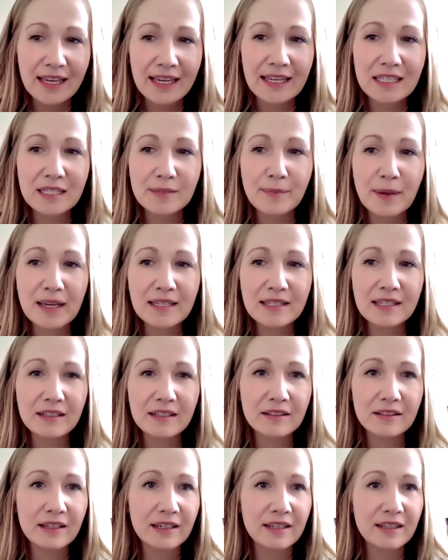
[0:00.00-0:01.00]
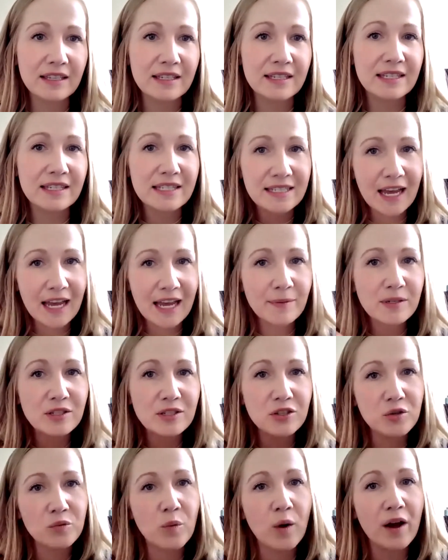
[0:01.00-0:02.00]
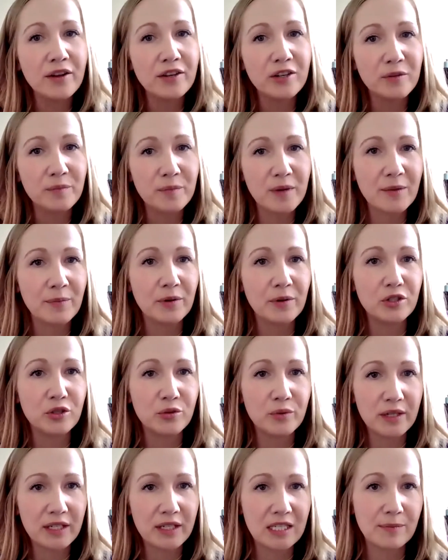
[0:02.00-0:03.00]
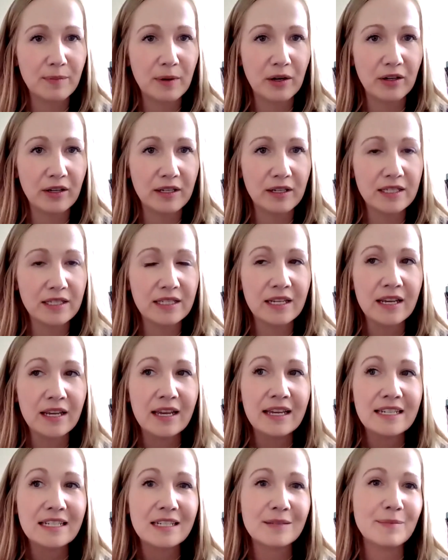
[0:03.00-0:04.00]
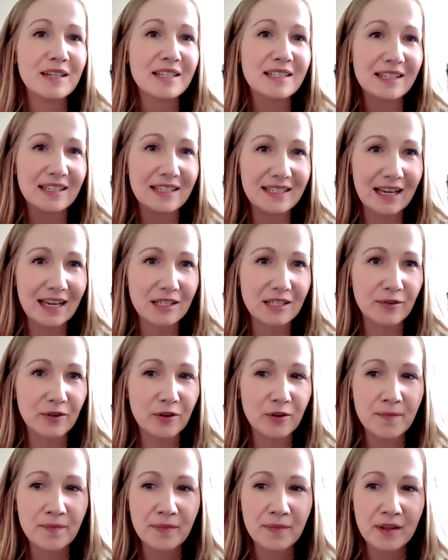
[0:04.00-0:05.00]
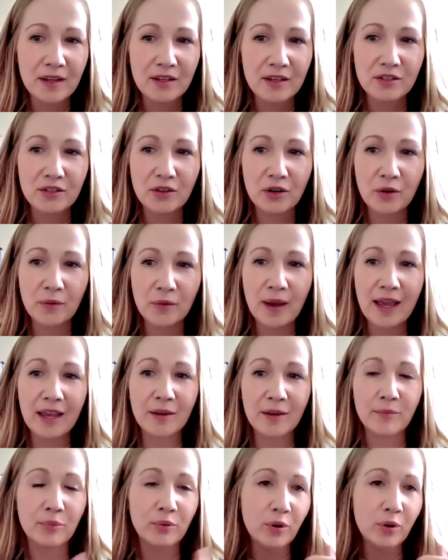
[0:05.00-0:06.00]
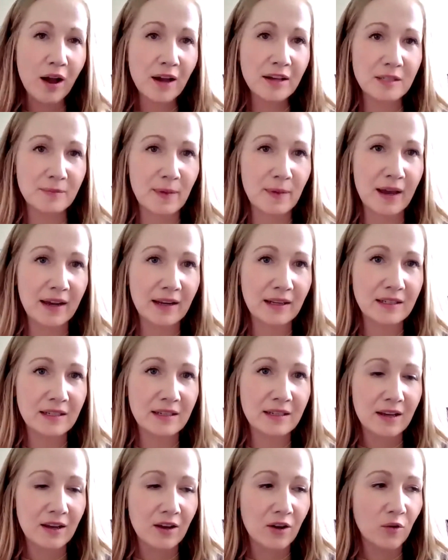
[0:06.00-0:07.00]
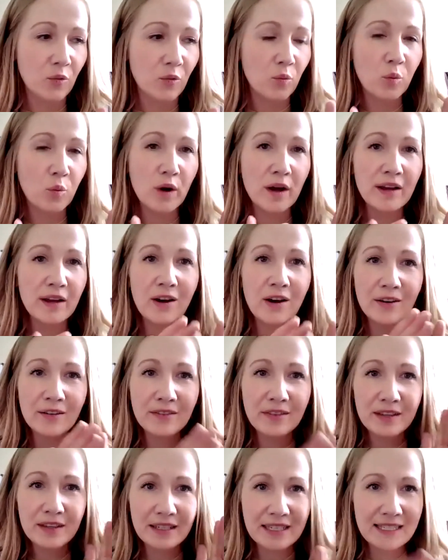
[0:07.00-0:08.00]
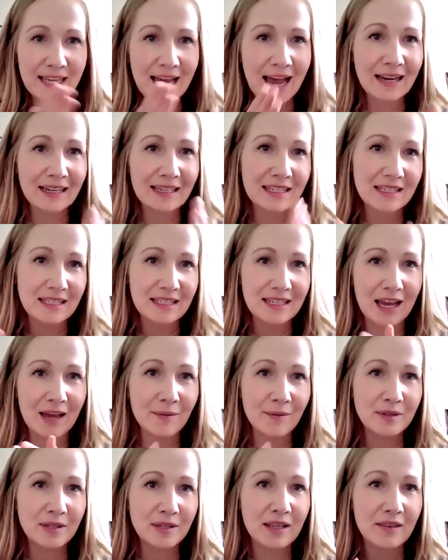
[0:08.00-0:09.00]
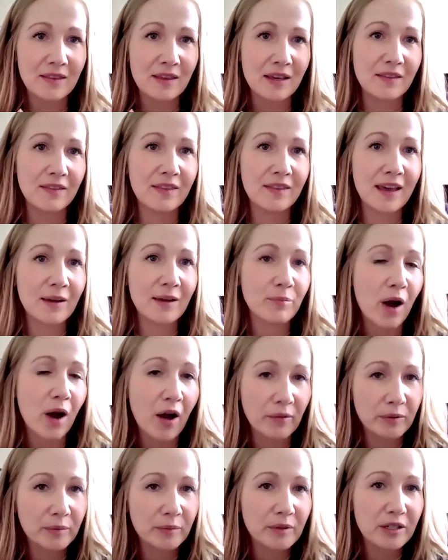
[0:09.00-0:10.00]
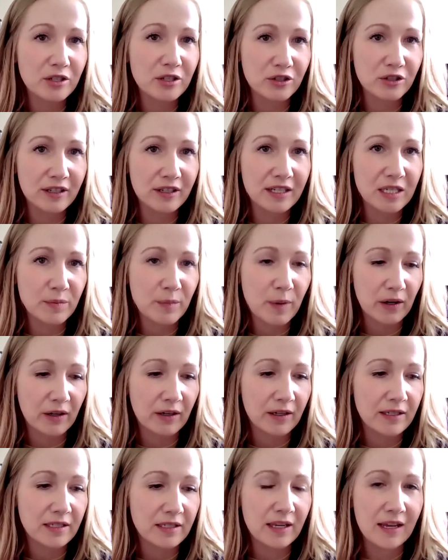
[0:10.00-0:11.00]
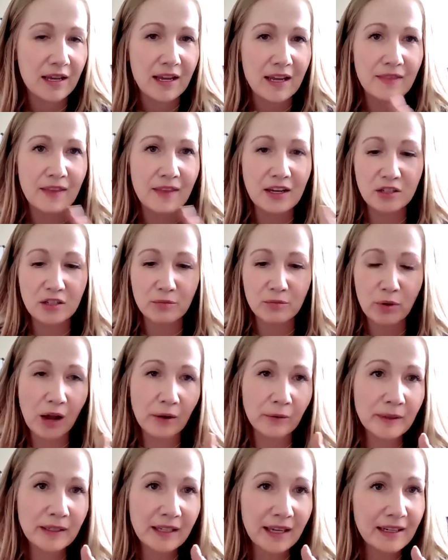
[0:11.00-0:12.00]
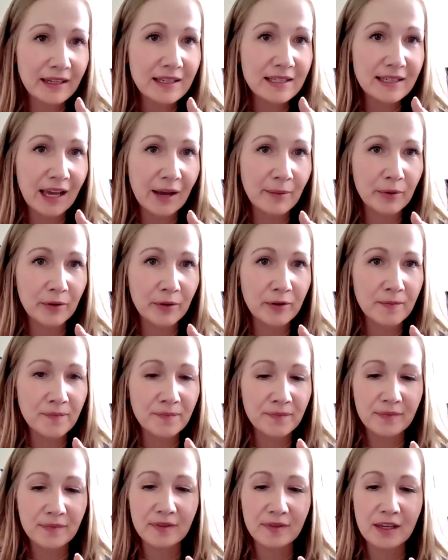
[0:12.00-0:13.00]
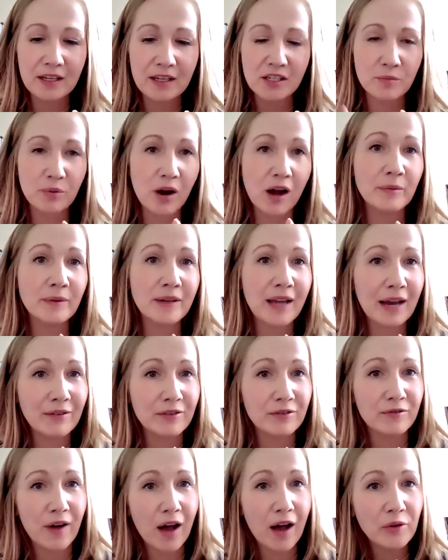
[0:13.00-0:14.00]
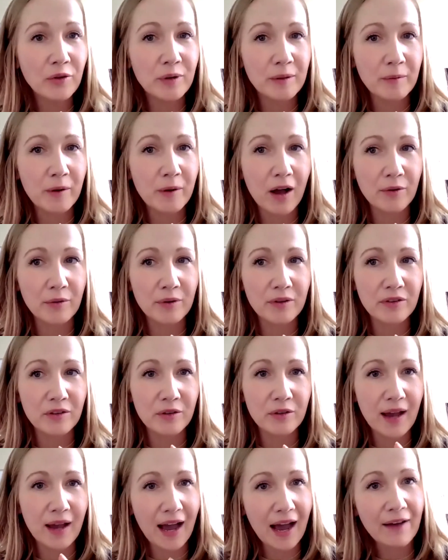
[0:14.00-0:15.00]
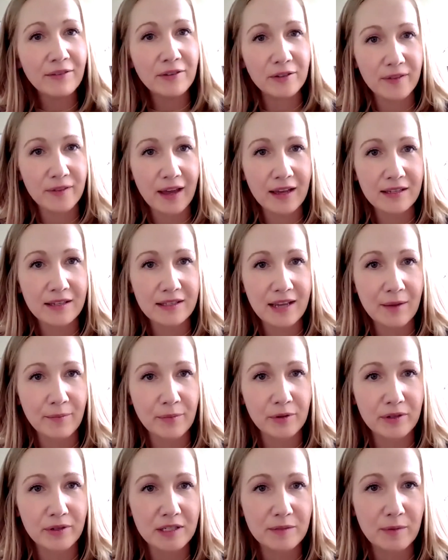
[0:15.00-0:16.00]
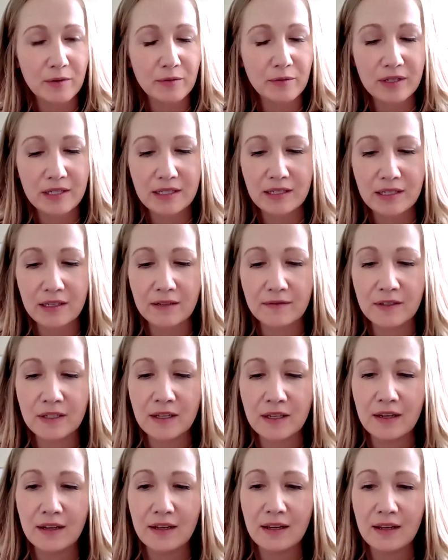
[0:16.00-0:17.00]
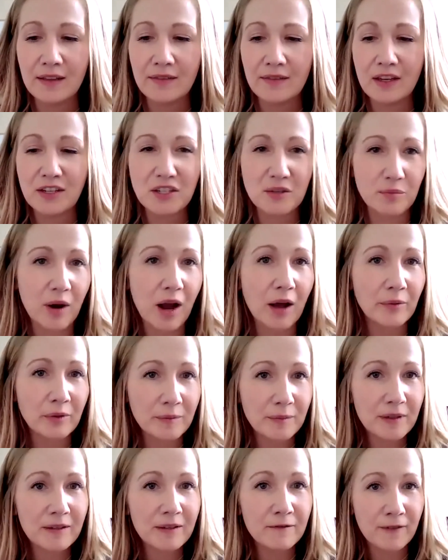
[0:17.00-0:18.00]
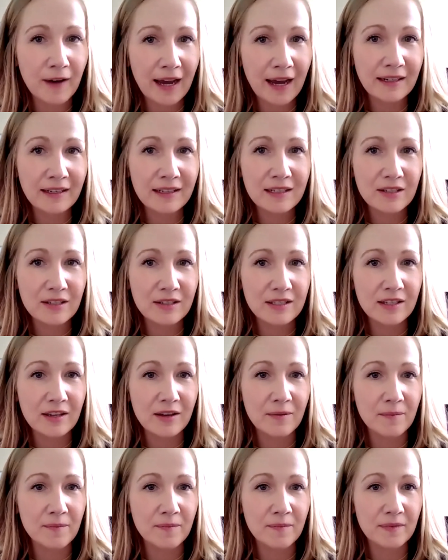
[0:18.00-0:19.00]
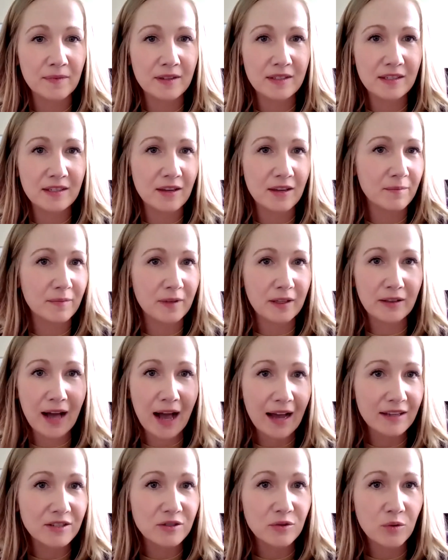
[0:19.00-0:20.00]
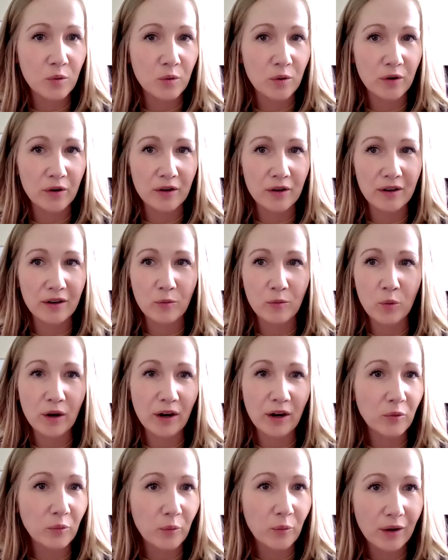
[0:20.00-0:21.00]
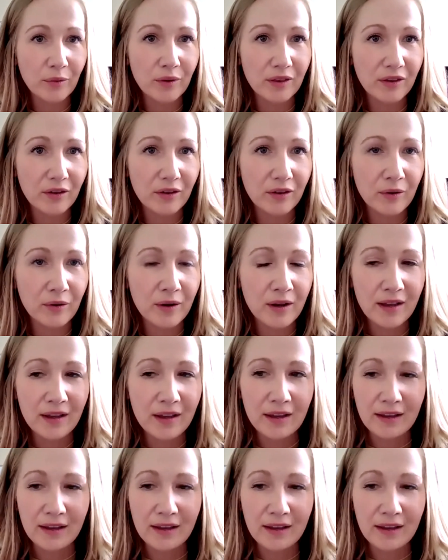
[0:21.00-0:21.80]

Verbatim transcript: it's basically the steps you want your people to experience to be successful so a prospect what are the exact steps that they probably should experience they should probably get a sample they should probably have a follow-up call with you after that sample has been received. They should probably be invited to some some class or one-on-one with you.